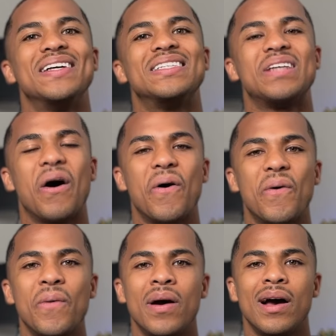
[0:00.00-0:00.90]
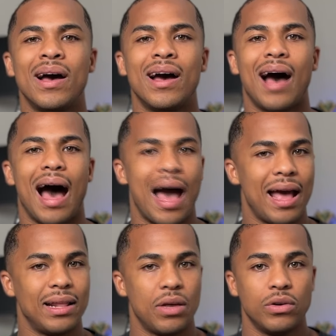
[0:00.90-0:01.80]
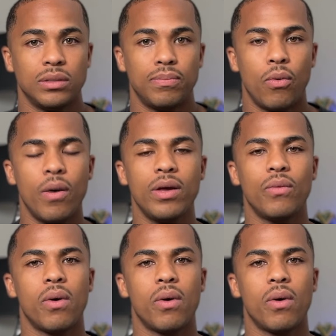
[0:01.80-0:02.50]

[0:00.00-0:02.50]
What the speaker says: So there was a point